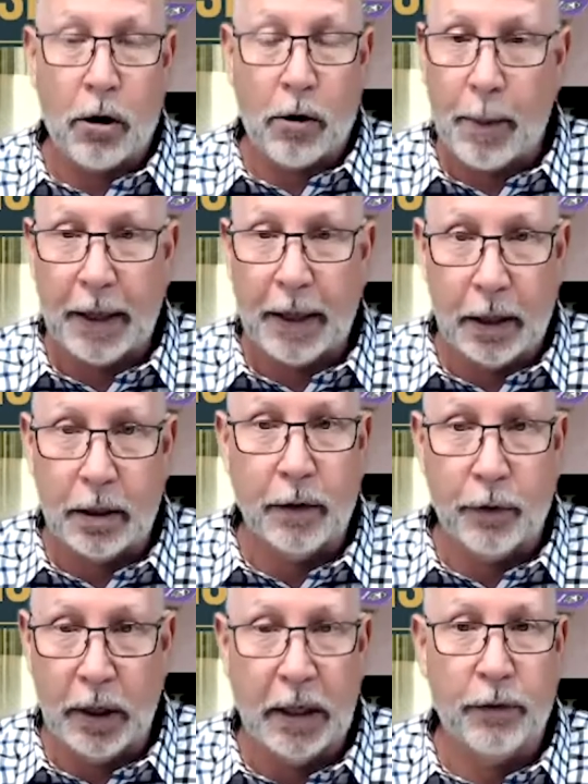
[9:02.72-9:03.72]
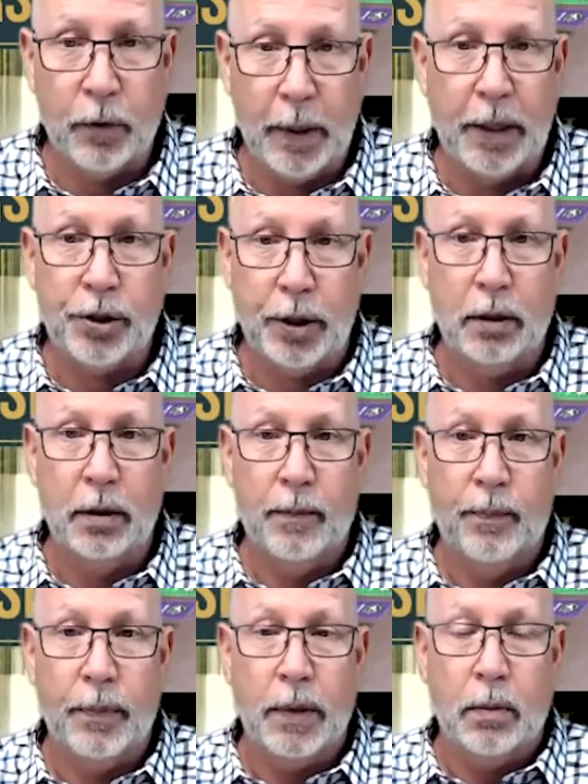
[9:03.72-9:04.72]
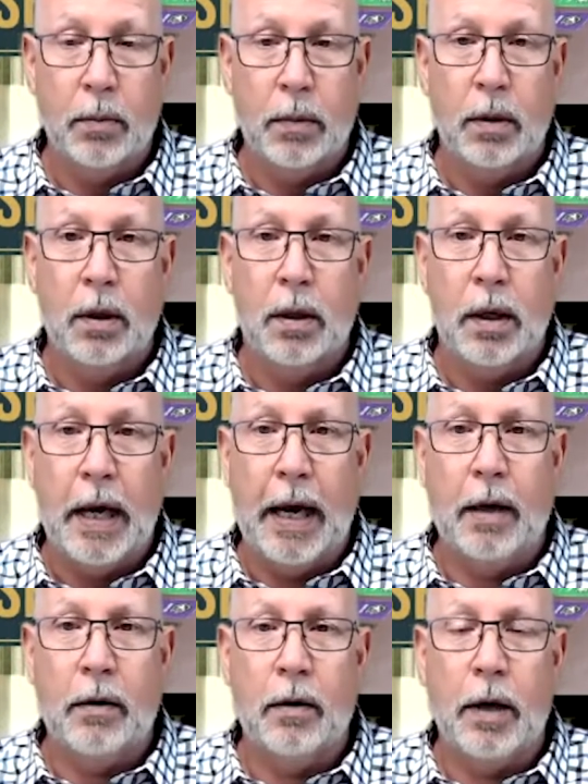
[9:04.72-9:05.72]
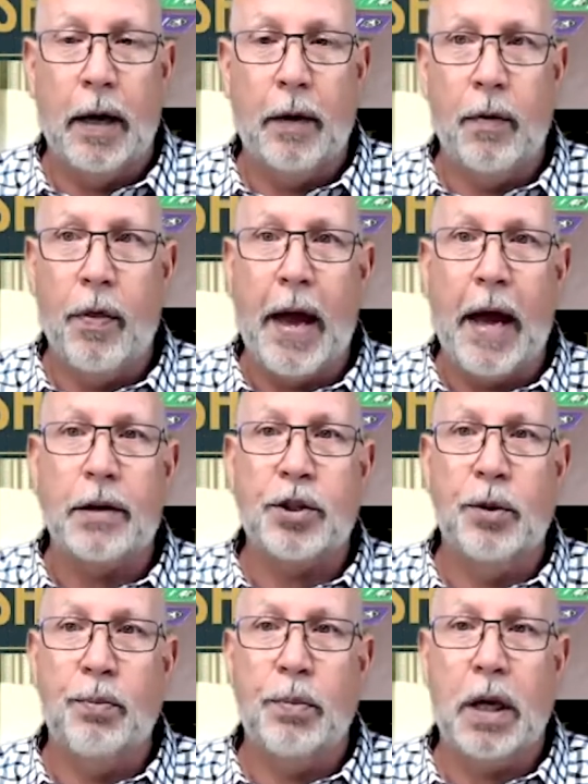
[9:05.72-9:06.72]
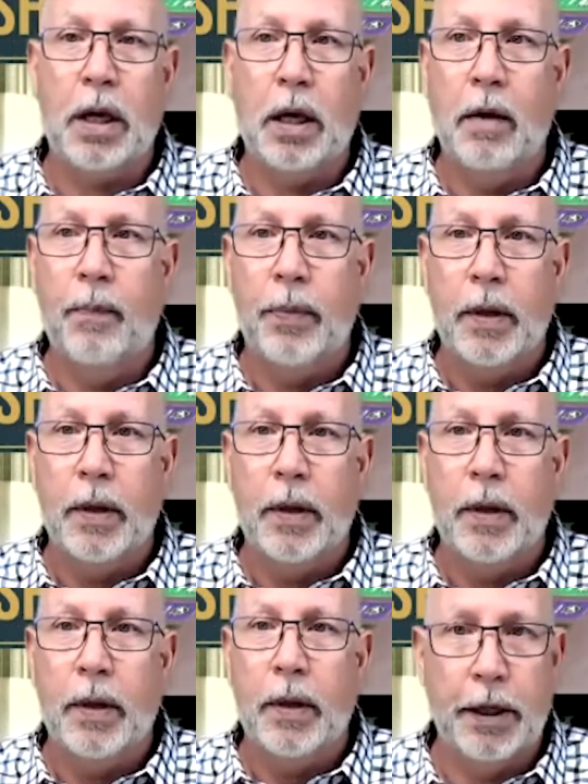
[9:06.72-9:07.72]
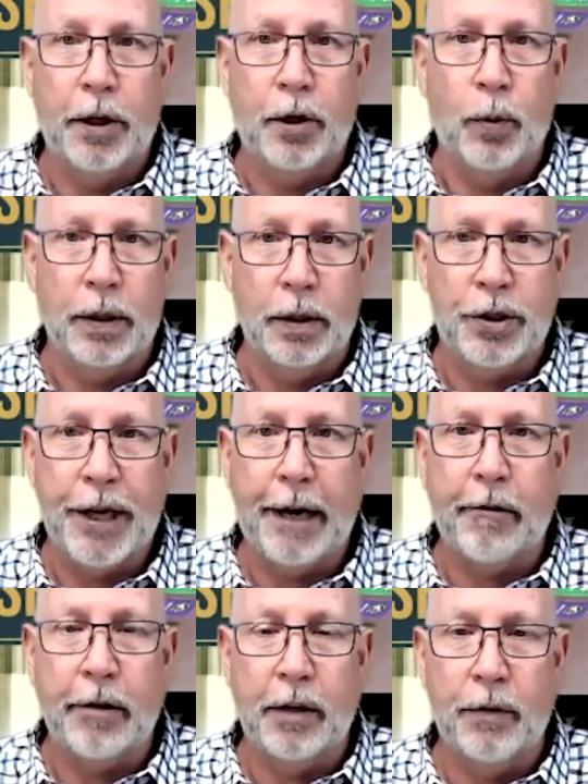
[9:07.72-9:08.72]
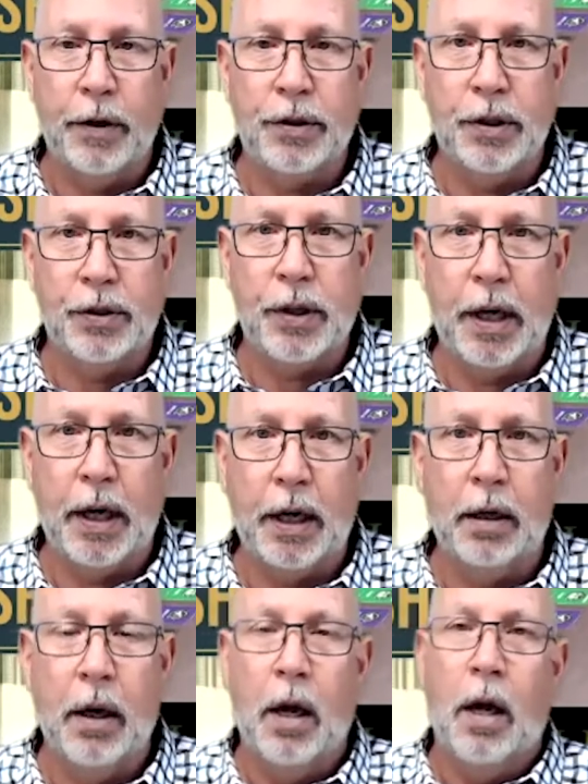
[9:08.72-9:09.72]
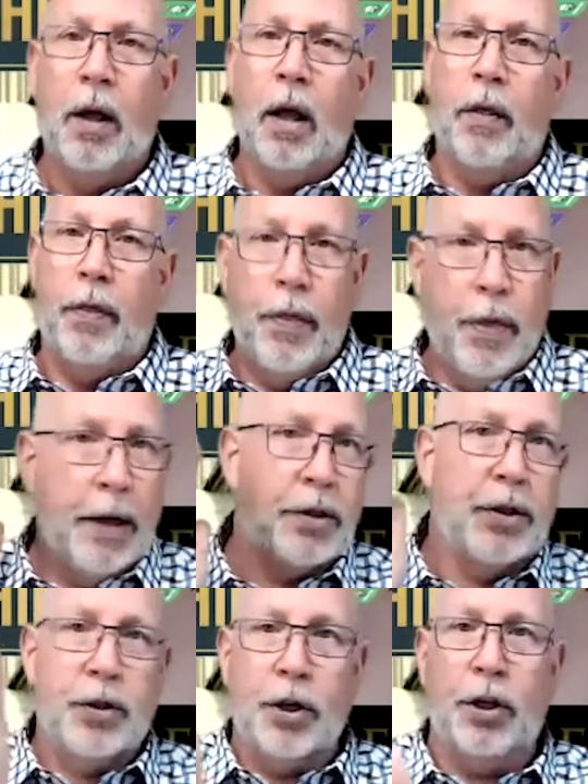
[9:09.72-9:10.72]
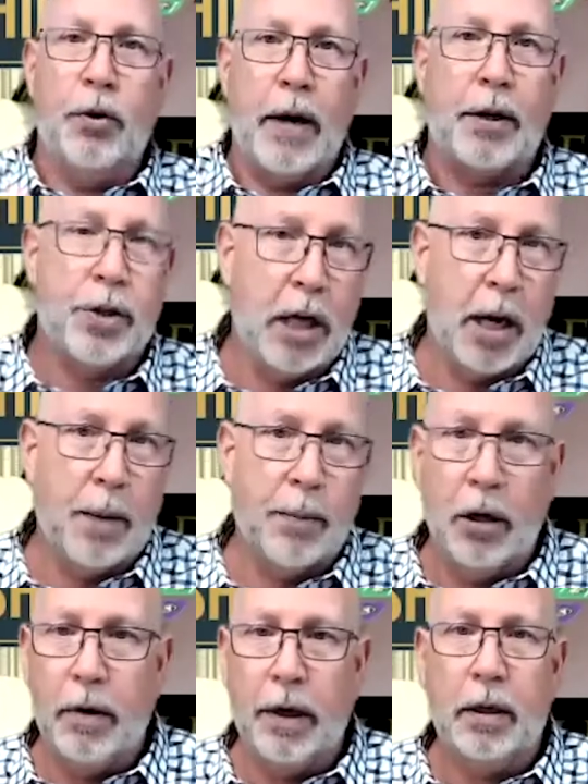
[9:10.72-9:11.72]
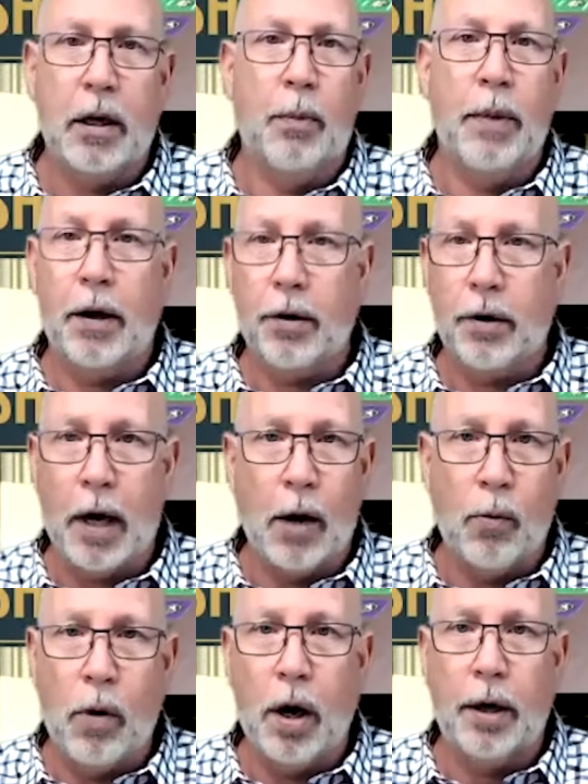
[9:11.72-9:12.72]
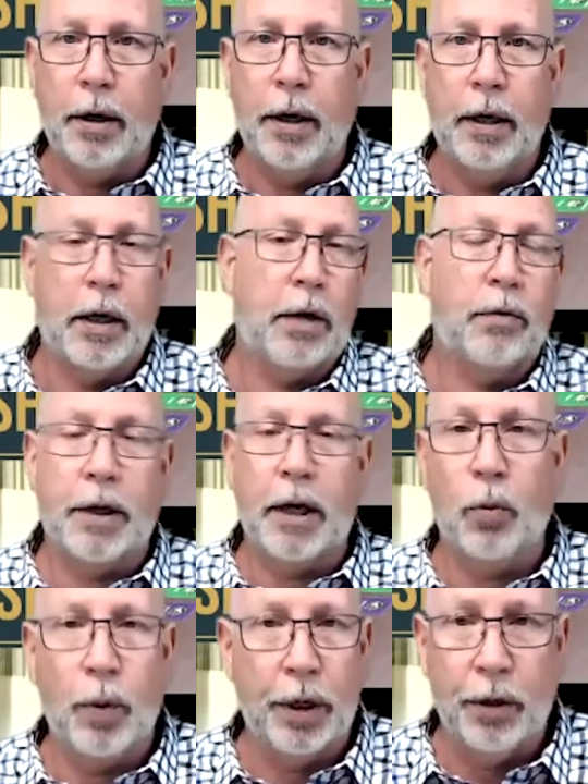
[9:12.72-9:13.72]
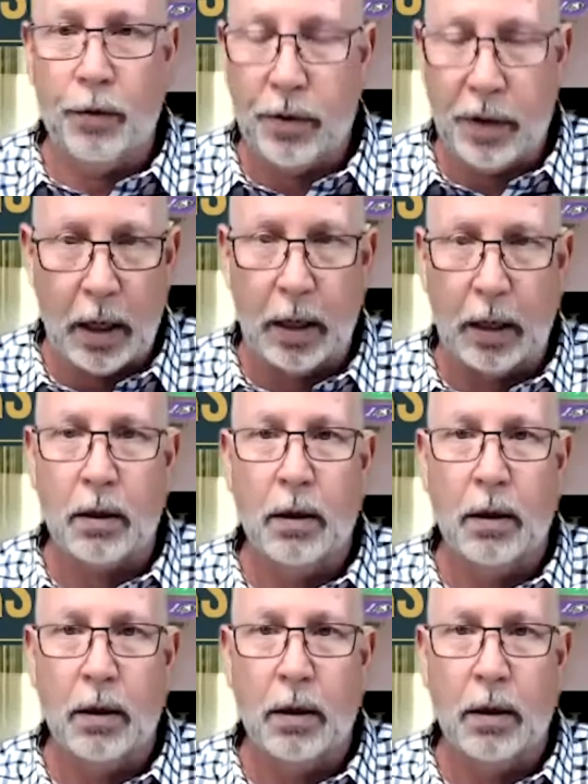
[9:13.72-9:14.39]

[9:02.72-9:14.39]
I might get different information. And, and that to me is a leader with integrity versus saying, this is the direction I'm going, come hell or high water. And I don't care what you think.